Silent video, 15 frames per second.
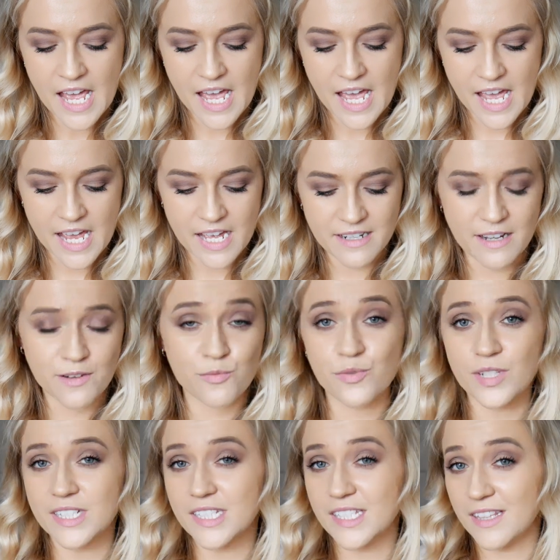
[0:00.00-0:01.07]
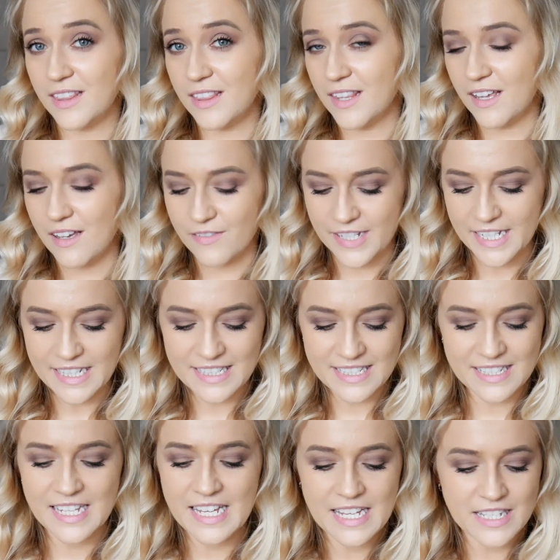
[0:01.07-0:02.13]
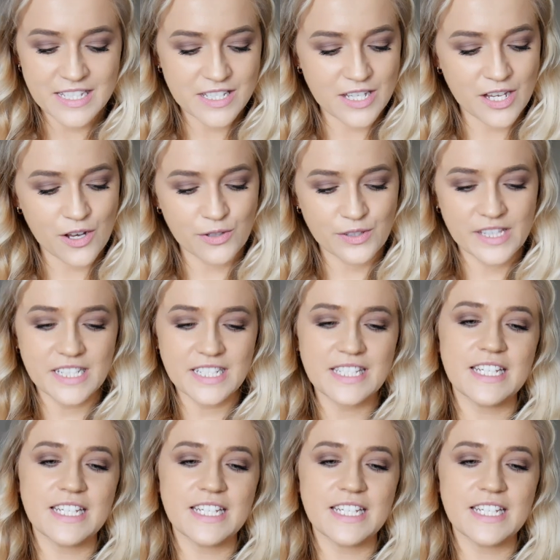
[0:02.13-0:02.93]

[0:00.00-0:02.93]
and I really love it. So this